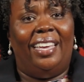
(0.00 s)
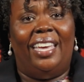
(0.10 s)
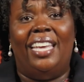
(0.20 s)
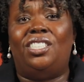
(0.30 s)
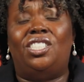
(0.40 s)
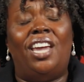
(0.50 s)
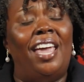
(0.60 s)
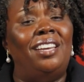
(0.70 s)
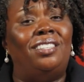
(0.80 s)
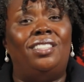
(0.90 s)
It
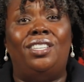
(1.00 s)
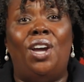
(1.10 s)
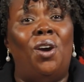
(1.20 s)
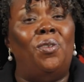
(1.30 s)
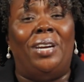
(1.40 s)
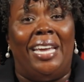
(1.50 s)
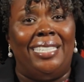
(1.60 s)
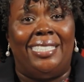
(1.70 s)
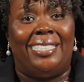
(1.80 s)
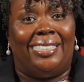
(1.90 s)
changed the tone
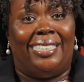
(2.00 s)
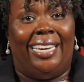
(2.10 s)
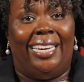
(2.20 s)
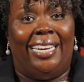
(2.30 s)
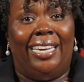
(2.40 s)
instantly.